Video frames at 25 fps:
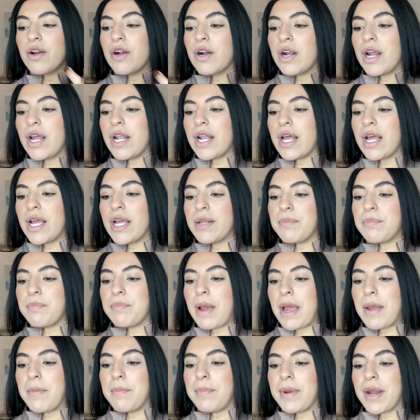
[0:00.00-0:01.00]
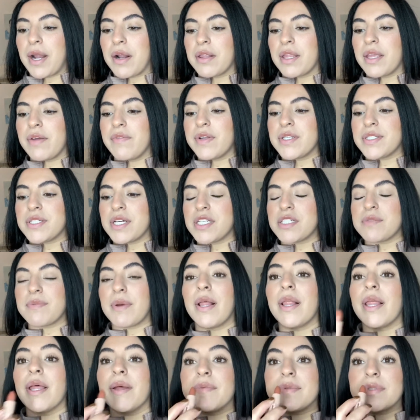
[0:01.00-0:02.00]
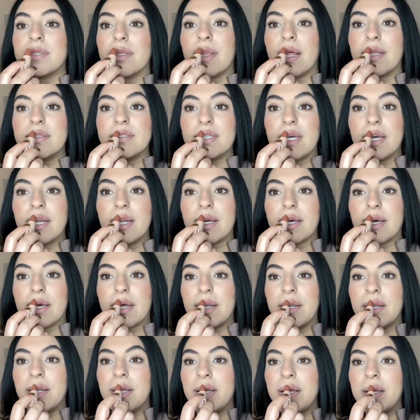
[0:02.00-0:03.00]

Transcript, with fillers: And I, it, I barely even touch my lips, so that's kind of good.